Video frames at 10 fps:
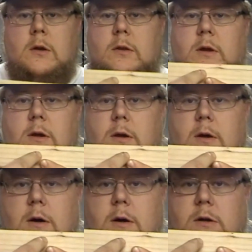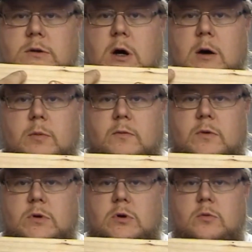the top of
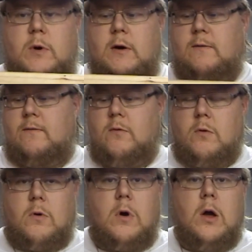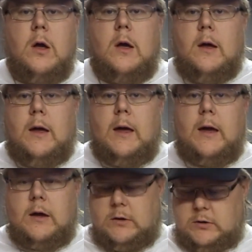the 2x4
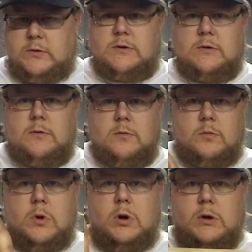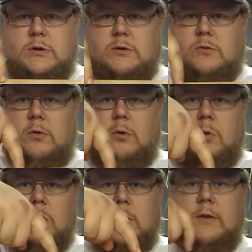and do some scroll
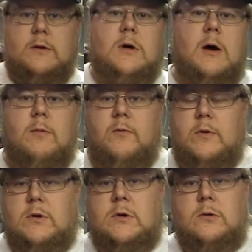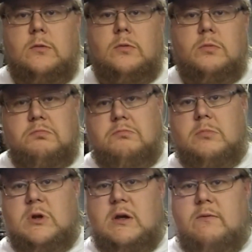work in the top of it to
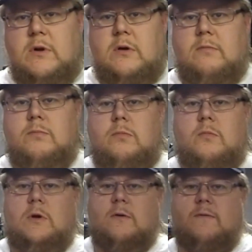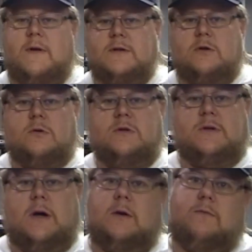give it a little fancier
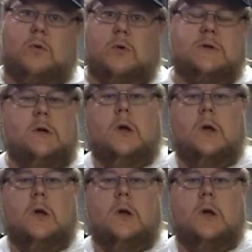design, of course.